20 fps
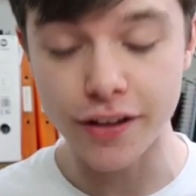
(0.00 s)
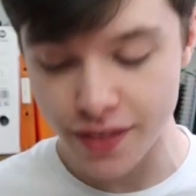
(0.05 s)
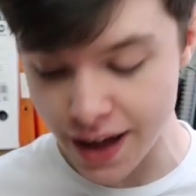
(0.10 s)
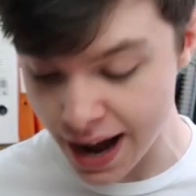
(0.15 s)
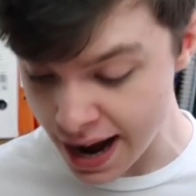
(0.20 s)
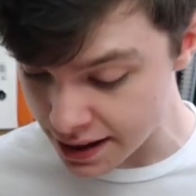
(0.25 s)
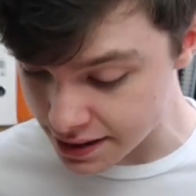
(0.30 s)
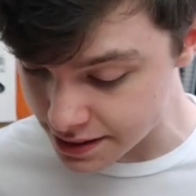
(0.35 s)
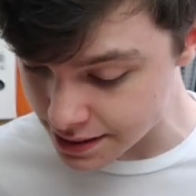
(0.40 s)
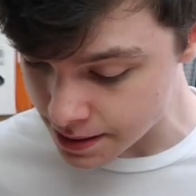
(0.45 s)

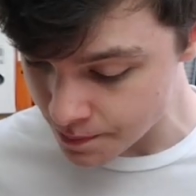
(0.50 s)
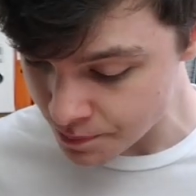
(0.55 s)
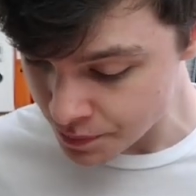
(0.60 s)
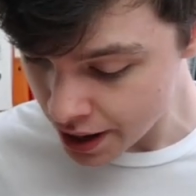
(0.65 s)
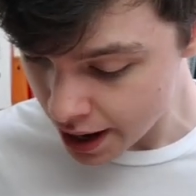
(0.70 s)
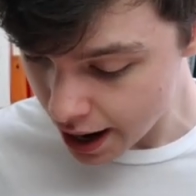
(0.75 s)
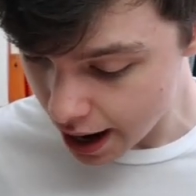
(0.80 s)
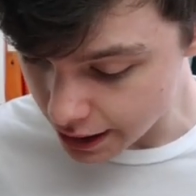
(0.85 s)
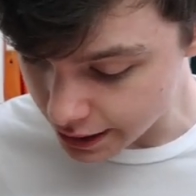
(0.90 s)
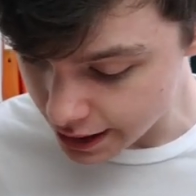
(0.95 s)
that,
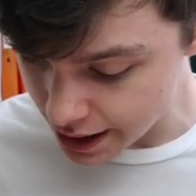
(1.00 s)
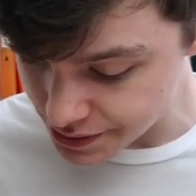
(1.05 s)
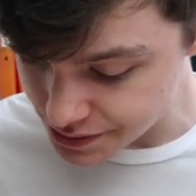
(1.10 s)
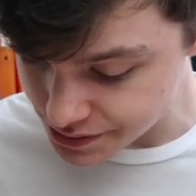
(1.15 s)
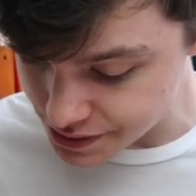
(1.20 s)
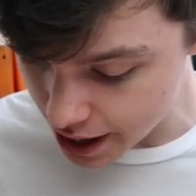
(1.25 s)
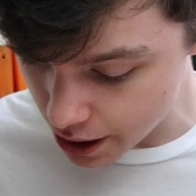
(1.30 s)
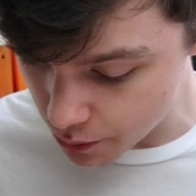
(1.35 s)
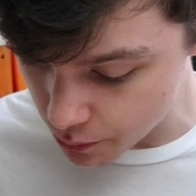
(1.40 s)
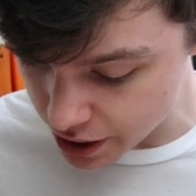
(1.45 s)
and let's
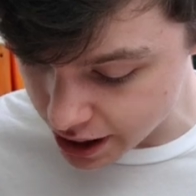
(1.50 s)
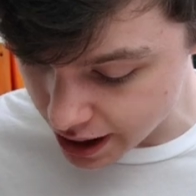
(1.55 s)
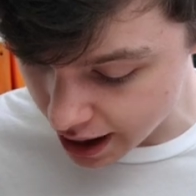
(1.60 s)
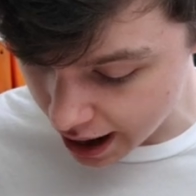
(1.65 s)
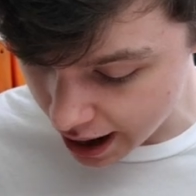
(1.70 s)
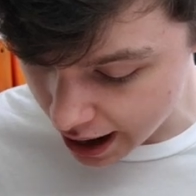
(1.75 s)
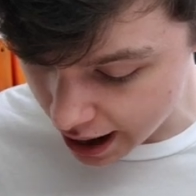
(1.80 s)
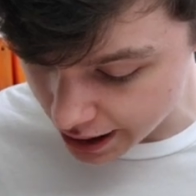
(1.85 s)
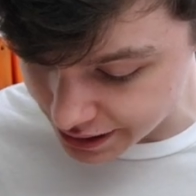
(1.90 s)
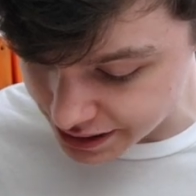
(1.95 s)
say we
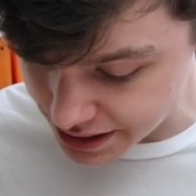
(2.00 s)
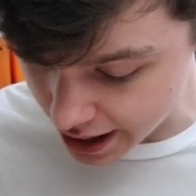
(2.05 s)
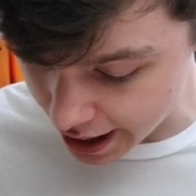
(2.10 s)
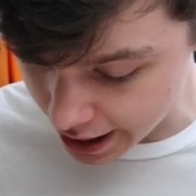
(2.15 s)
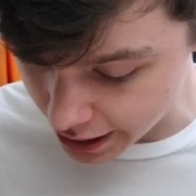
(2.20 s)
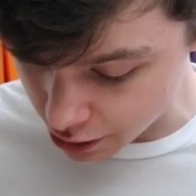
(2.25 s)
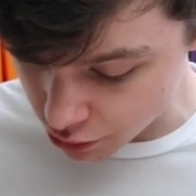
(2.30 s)
had a